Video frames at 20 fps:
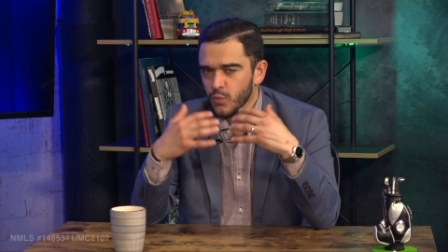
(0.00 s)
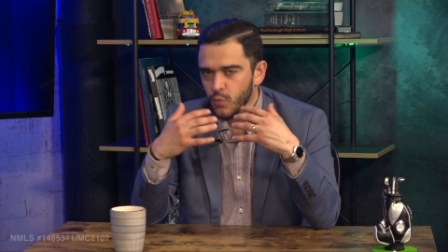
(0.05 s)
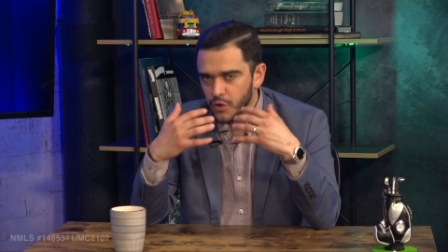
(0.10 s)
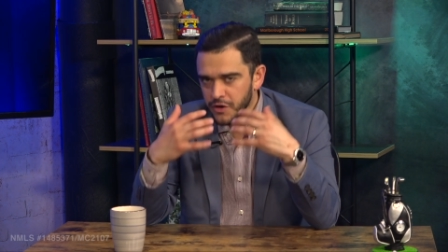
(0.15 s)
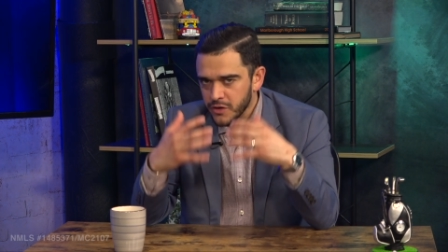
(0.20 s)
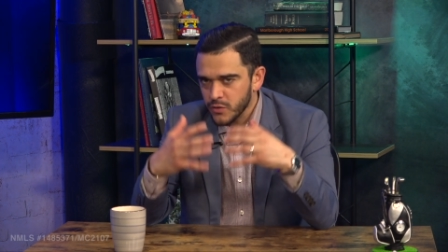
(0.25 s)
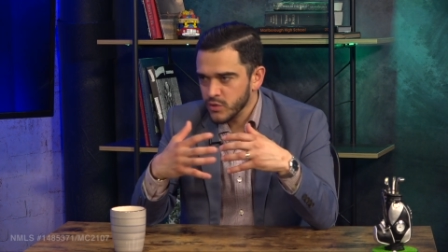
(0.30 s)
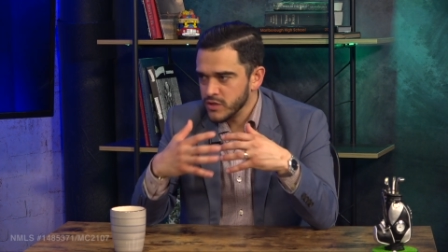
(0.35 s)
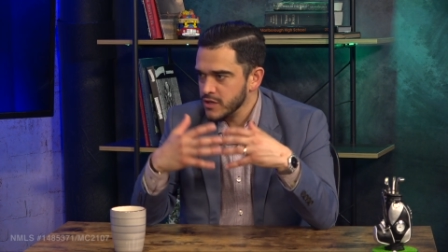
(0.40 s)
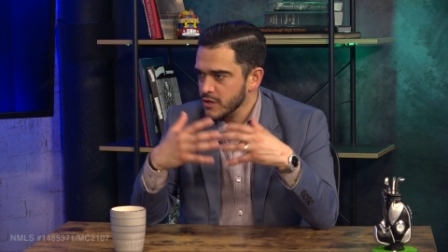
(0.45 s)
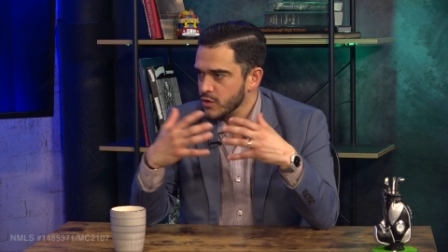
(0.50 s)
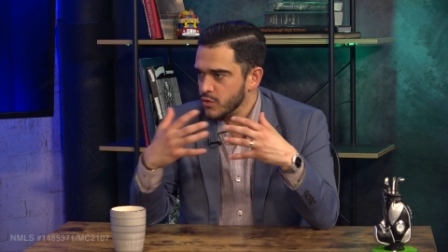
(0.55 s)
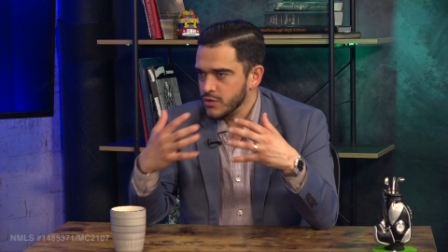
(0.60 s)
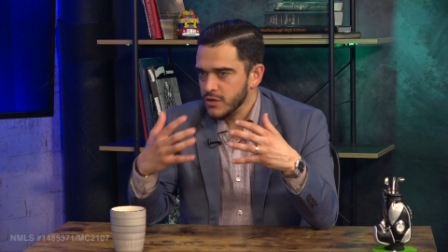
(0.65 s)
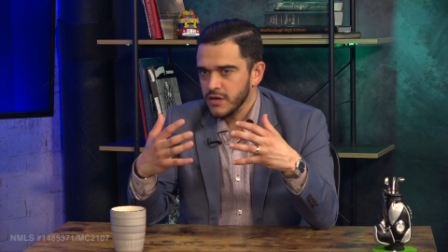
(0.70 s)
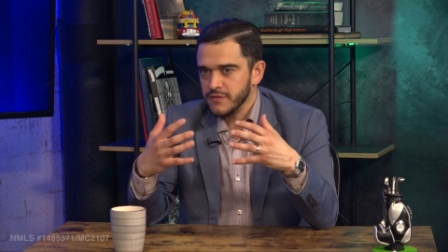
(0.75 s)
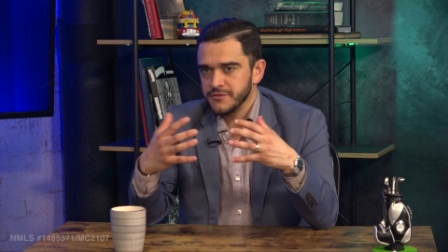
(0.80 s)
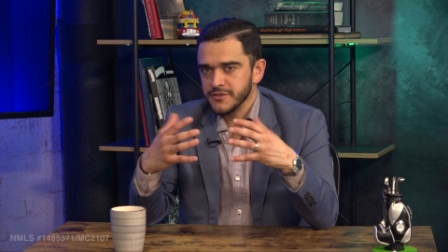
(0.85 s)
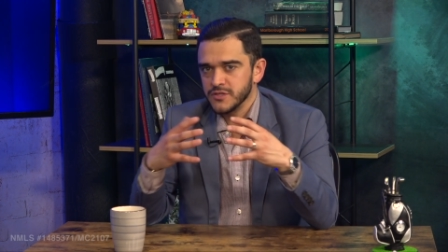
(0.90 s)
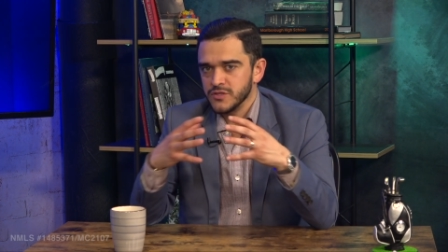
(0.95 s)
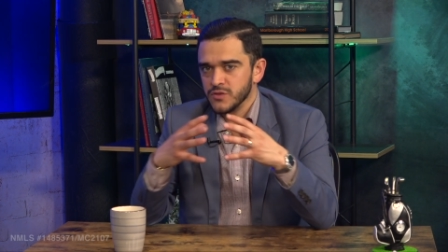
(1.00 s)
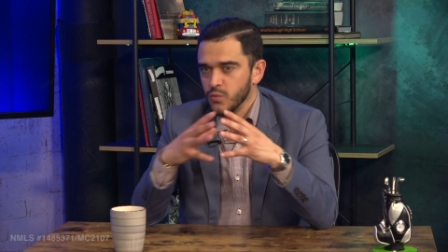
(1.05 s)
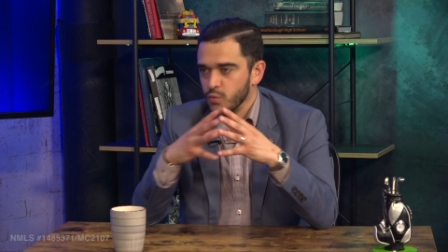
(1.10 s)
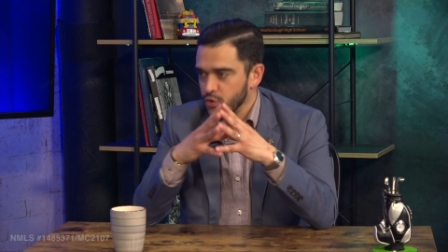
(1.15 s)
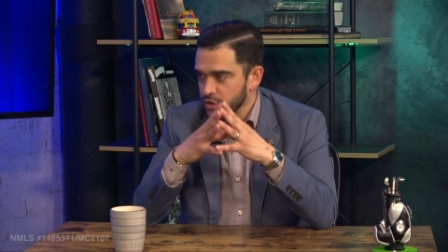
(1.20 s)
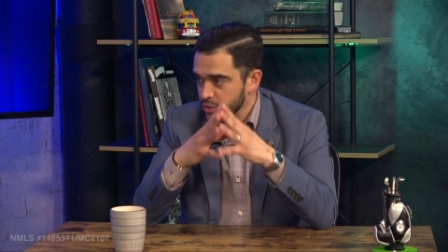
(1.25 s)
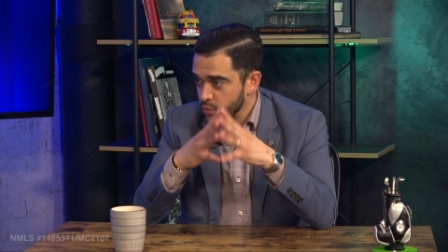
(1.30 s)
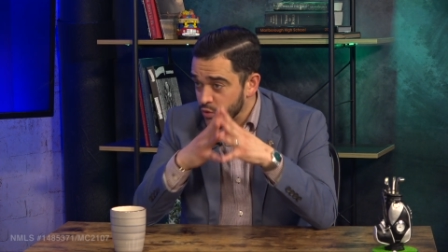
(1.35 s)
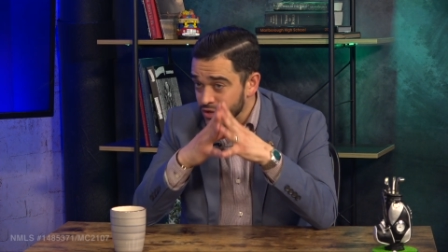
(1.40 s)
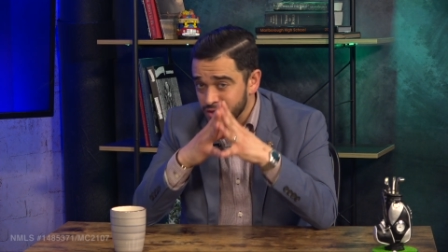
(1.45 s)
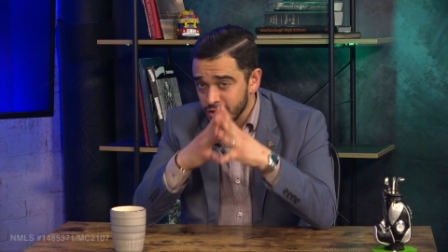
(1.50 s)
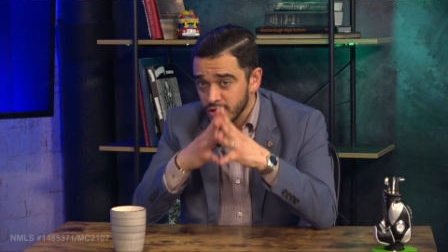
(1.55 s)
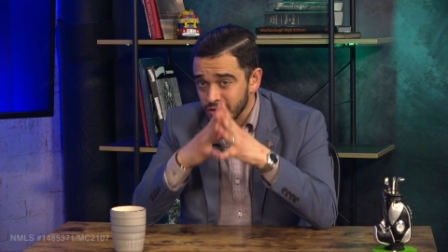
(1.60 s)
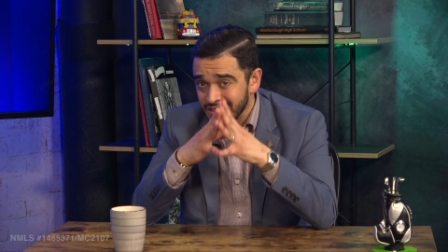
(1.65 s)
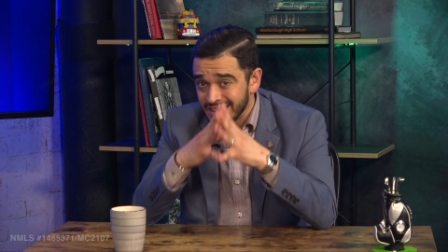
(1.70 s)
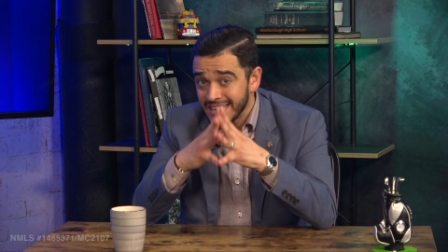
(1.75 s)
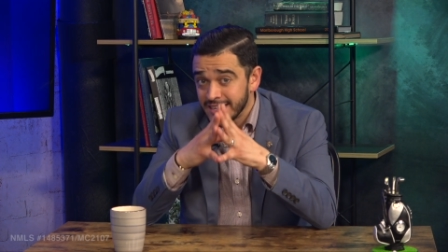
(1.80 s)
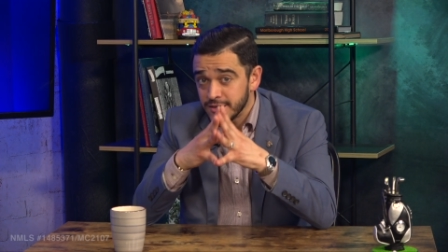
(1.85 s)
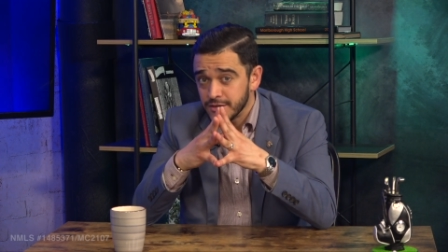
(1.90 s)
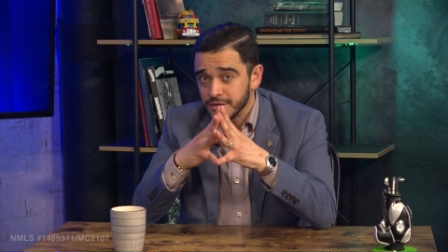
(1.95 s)
work with a loan officer, work with your
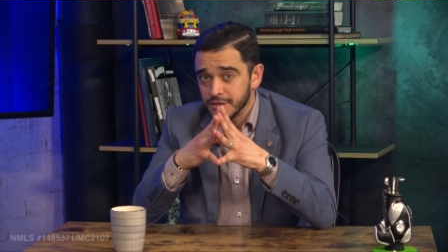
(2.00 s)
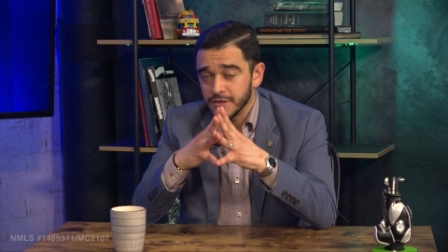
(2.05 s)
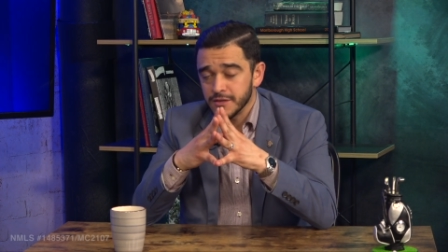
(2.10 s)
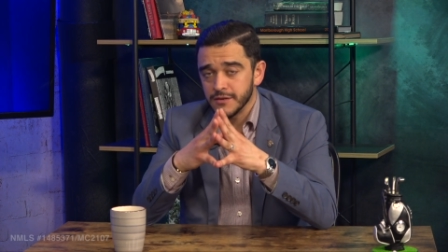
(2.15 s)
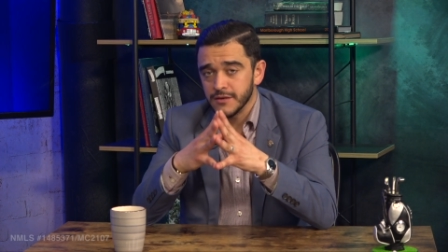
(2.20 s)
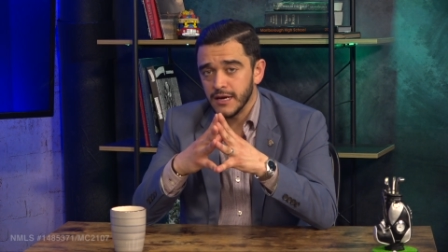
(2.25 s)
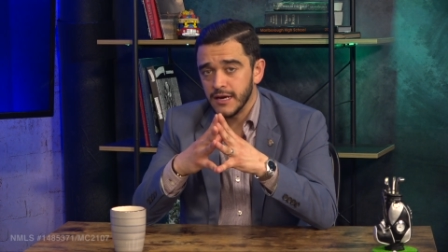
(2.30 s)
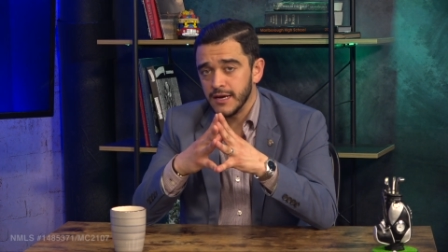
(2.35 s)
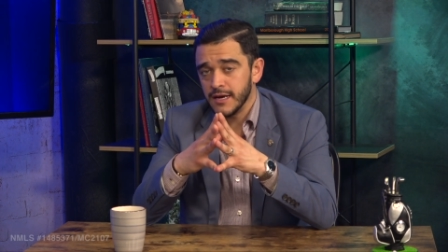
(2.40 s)
lender.